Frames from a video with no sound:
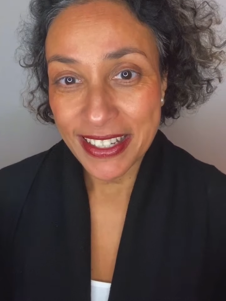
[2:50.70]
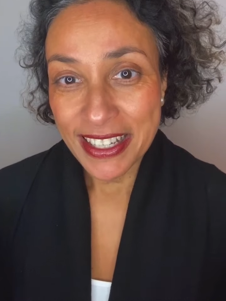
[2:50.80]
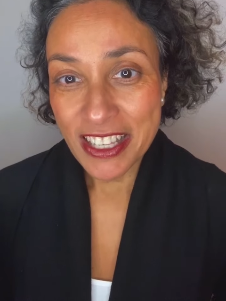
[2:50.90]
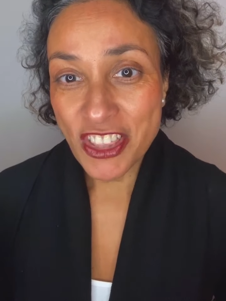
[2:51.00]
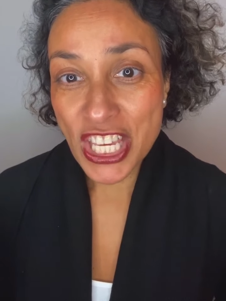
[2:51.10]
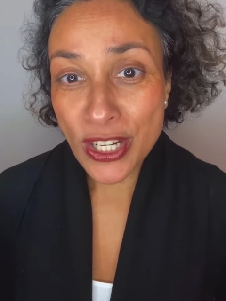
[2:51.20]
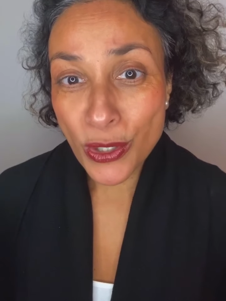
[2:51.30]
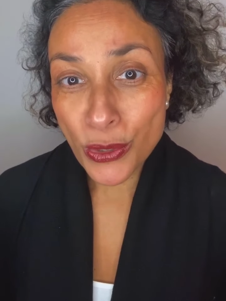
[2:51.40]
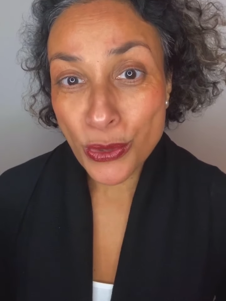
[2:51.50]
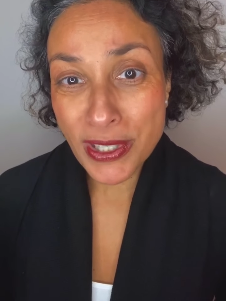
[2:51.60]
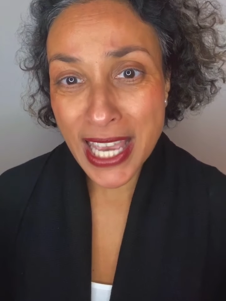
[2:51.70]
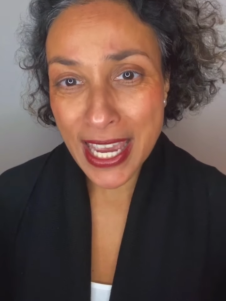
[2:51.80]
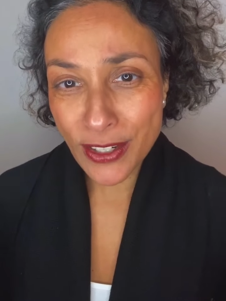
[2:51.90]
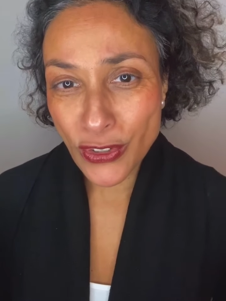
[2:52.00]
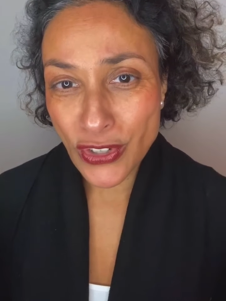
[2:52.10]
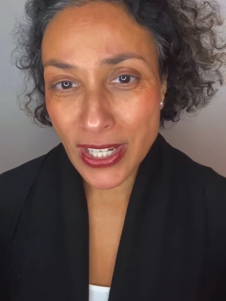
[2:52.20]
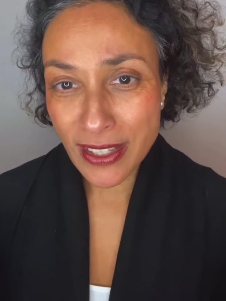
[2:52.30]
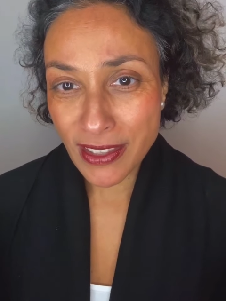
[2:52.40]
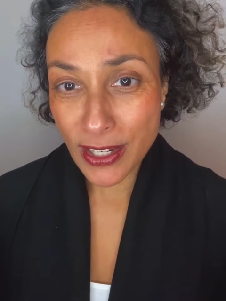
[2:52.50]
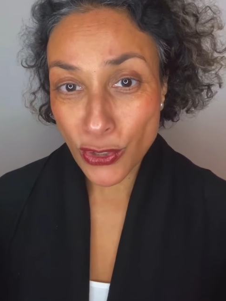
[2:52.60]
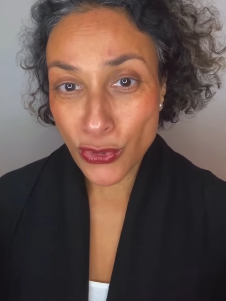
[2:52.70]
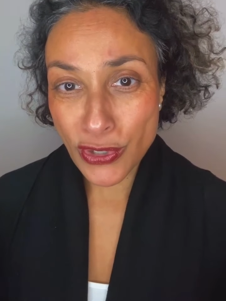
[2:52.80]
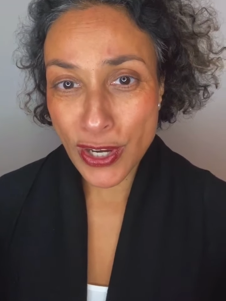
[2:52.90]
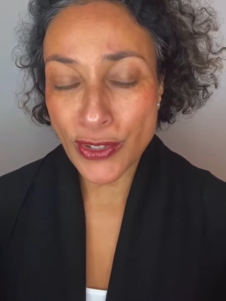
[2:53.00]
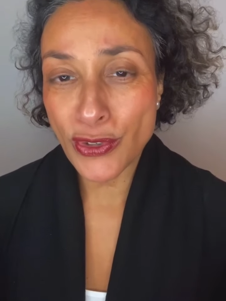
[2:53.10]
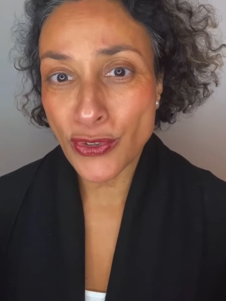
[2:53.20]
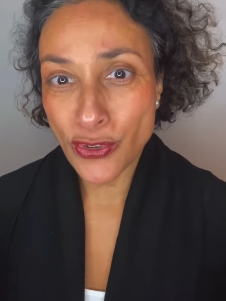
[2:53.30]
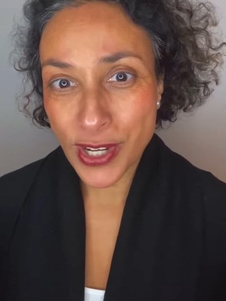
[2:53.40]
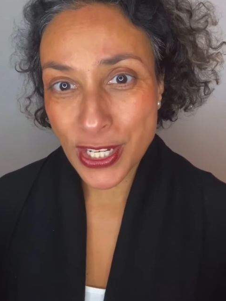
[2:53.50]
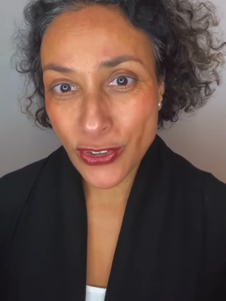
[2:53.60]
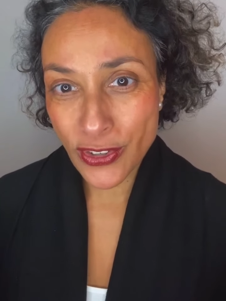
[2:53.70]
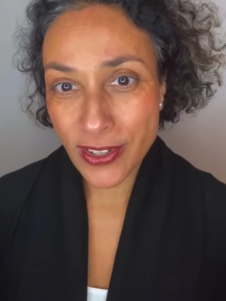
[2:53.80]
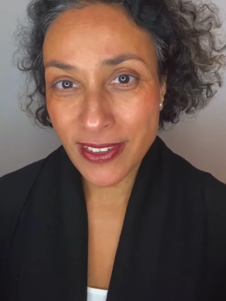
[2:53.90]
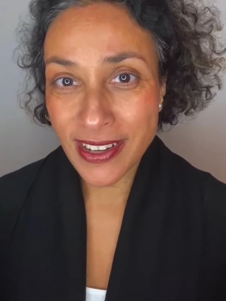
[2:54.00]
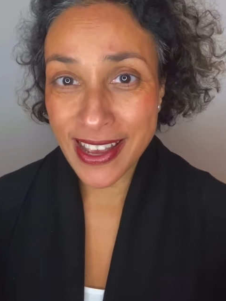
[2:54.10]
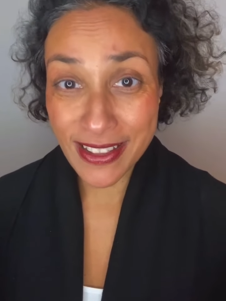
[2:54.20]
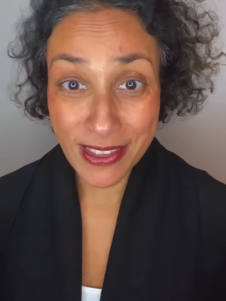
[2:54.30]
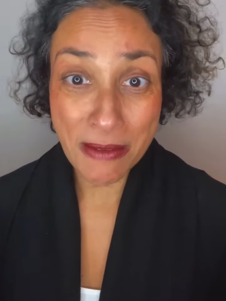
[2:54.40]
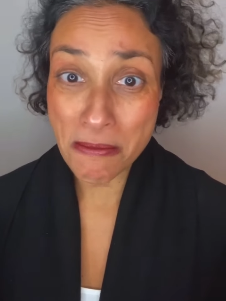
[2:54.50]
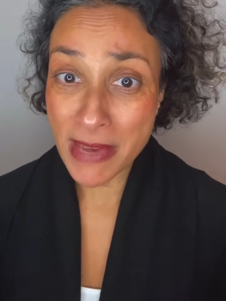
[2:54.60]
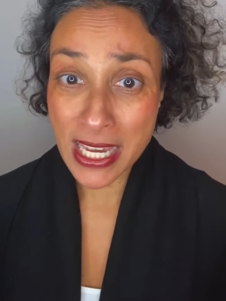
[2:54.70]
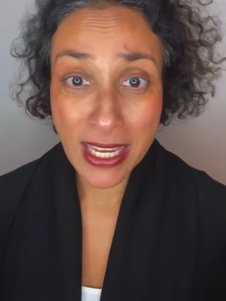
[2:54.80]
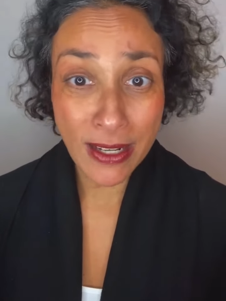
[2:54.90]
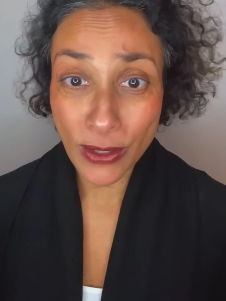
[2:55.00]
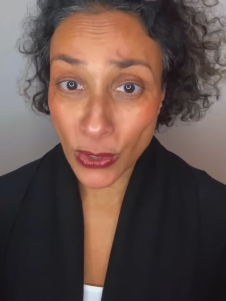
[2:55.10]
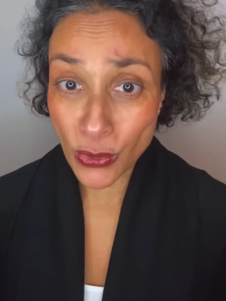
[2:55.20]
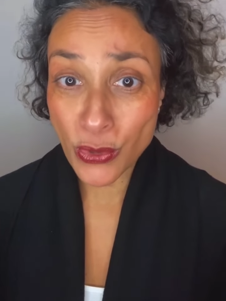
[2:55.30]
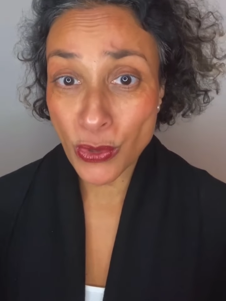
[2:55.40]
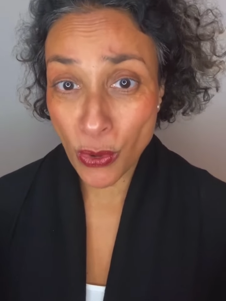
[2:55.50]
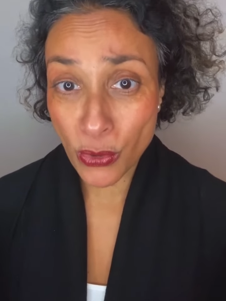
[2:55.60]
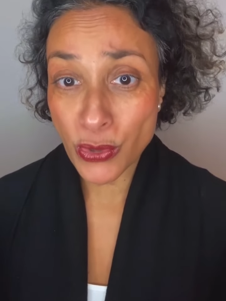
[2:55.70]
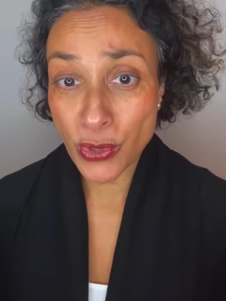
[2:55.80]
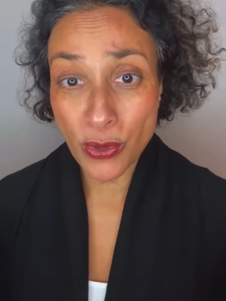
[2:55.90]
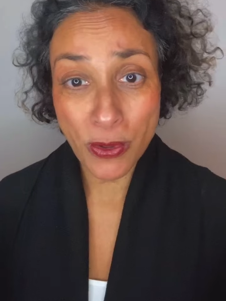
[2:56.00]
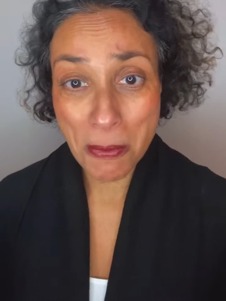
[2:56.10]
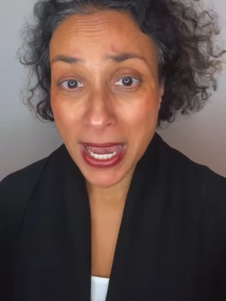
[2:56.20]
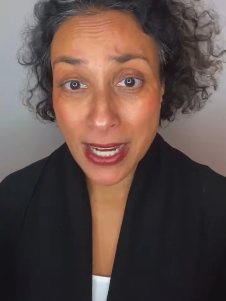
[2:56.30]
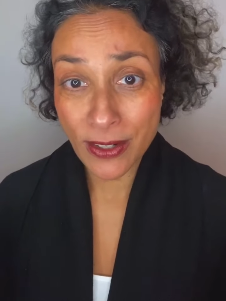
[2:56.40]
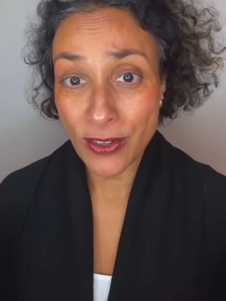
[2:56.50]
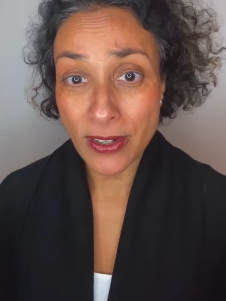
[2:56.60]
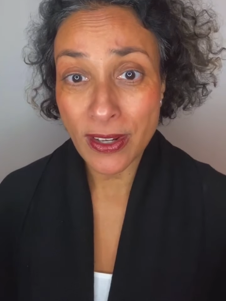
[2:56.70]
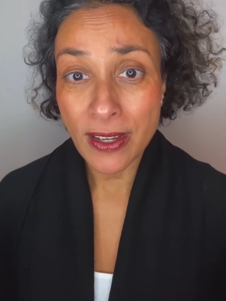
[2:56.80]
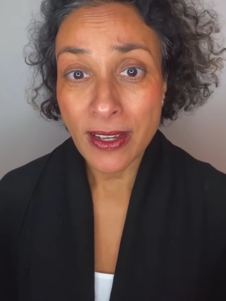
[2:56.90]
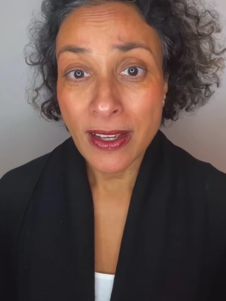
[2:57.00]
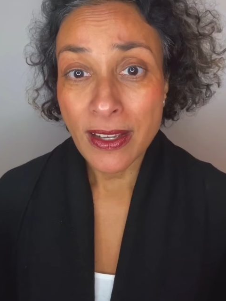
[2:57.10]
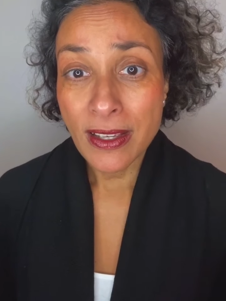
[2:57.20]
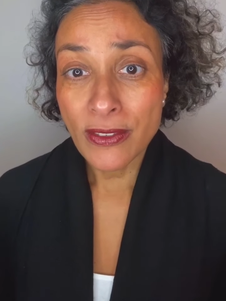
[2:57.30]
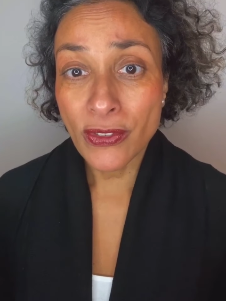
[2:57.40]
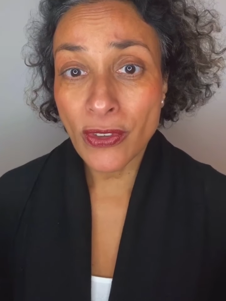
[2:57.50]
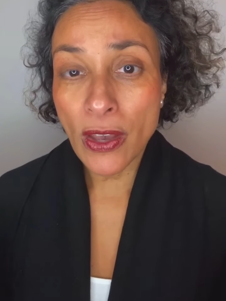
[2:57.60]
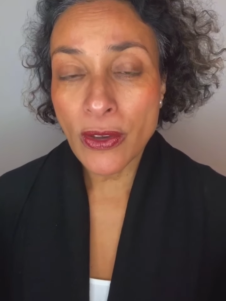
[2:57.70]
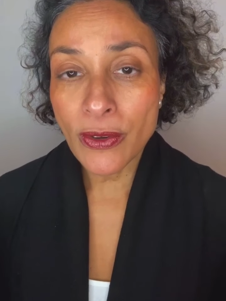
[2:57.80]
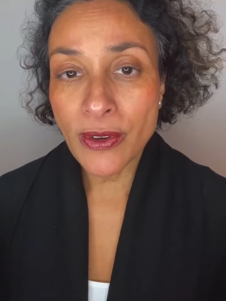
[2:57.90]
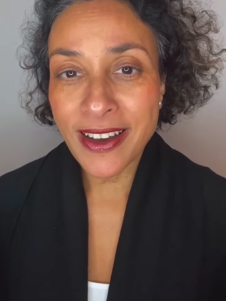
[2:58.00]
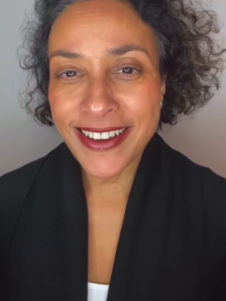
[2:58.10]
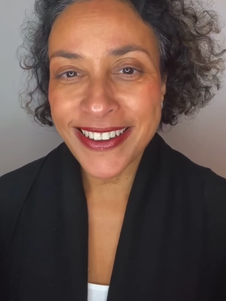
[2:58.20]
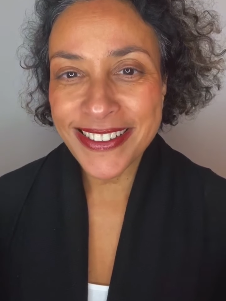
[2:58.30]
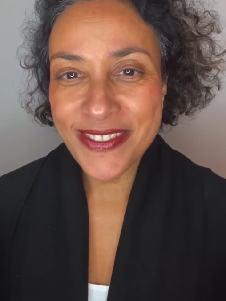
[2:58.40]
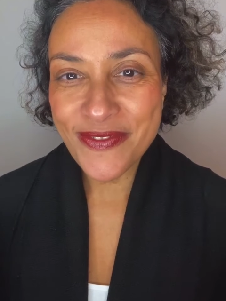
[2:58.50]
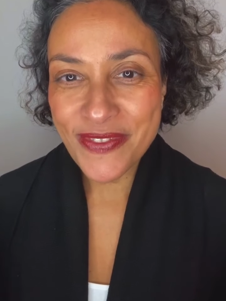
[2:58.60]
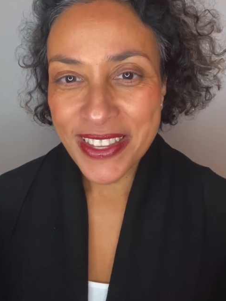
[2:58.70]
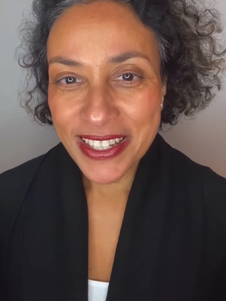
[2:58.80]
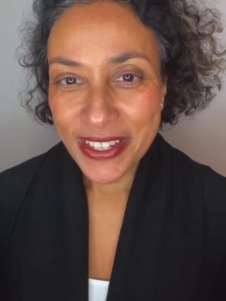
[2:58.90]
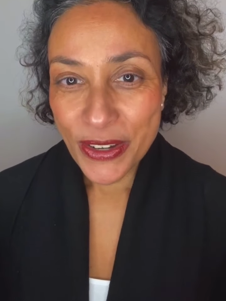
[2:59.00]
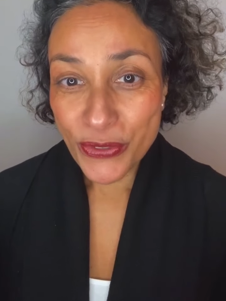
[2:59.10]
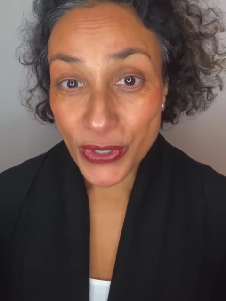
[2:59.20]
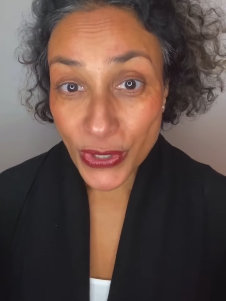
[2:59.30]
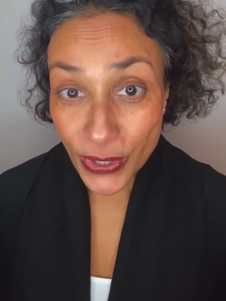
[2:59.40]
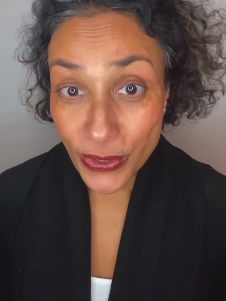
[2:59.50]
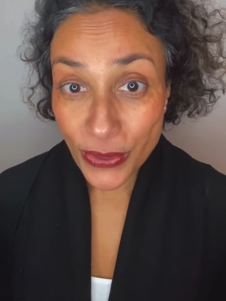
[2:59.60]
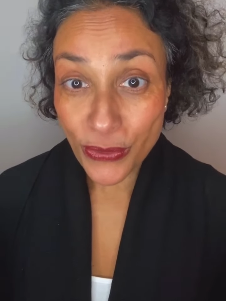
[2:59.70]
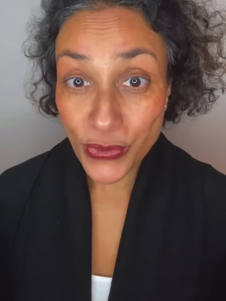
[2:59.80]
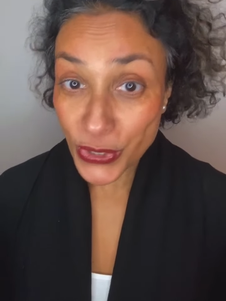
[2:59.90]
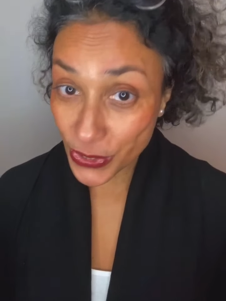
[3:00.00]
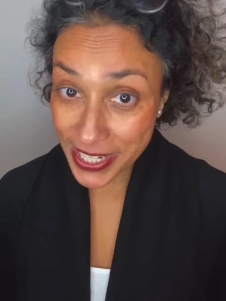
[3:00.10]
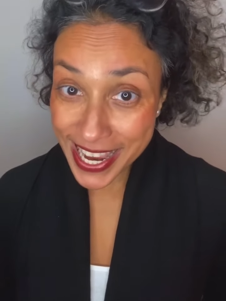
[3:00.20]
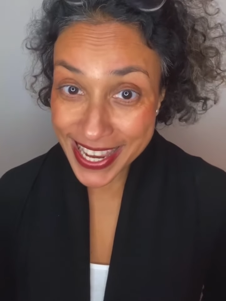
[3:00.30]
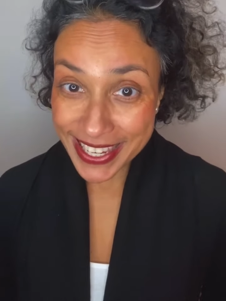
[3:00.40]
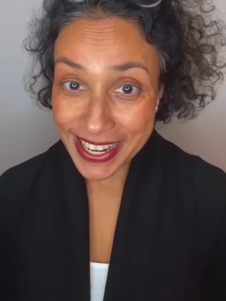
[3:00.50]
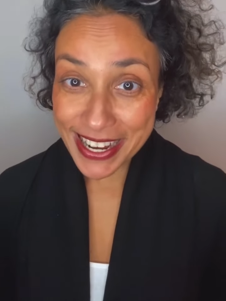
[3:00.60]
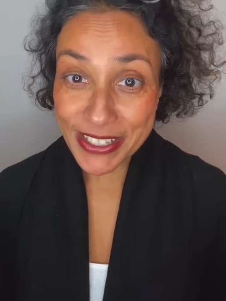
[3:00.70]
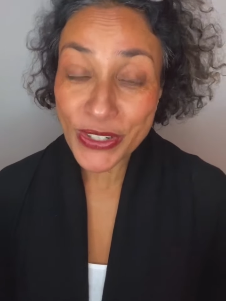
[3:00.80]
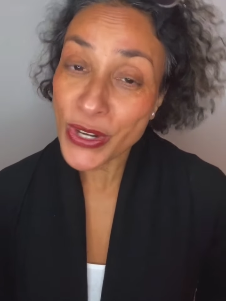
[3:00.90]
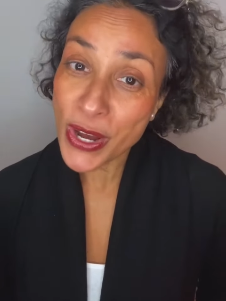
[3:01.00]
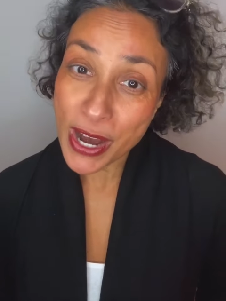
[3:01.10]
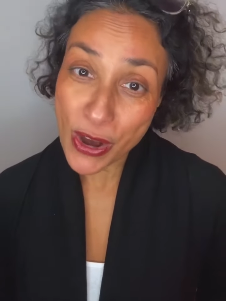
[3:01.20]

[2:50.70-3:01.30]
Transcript: they lose energy, they lose concentration, and they may lose also the match. So for you, for today, I don't know how